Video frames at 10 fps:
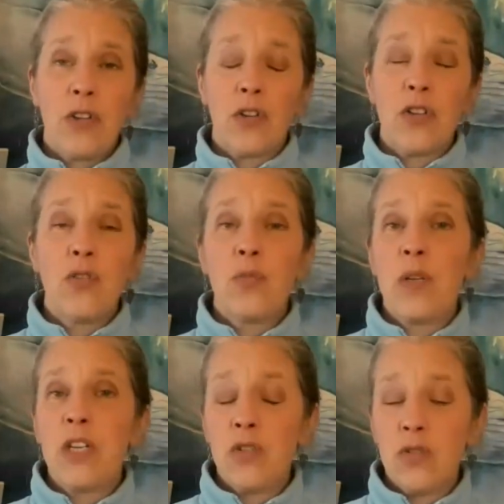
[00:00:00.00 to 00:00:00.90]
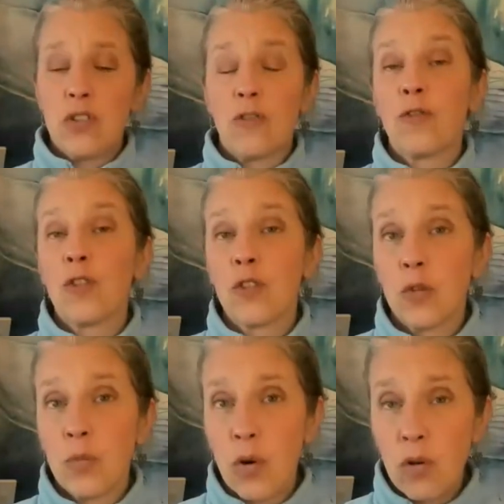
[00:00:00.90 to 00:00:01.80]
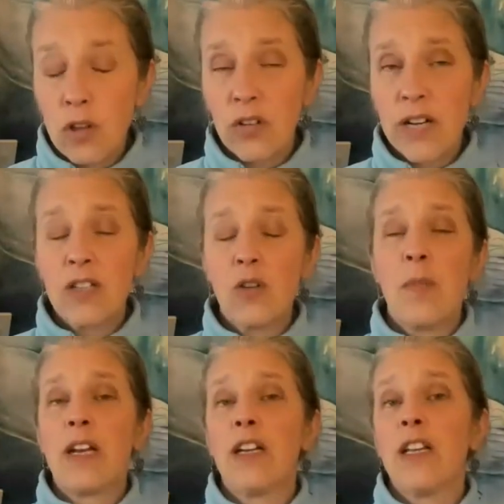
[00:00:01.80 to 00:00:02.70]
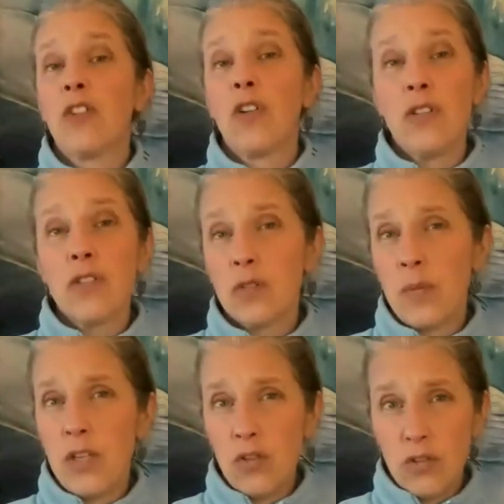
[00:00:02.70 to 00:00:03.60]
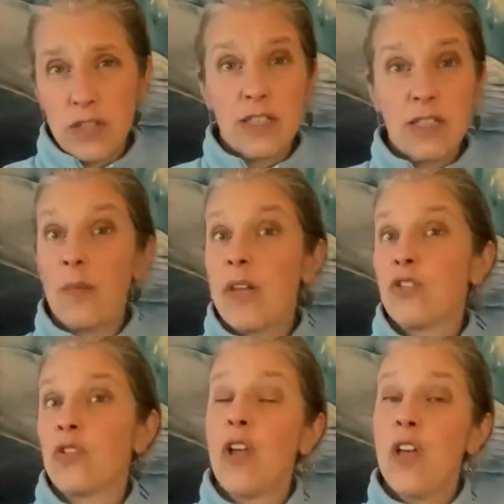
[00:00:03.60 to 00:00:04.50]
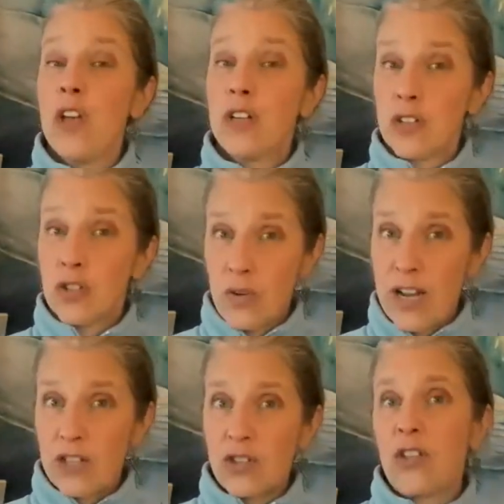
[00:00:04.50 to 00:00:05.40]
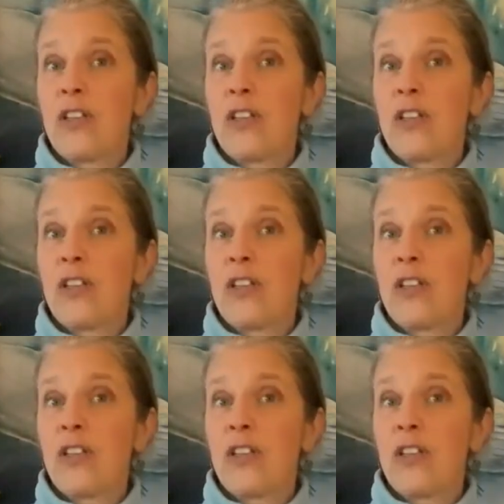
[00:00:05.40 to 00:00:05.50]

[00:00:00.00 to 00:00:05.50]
They're being used to further polarize humanity, and they're also being used as a major distraction.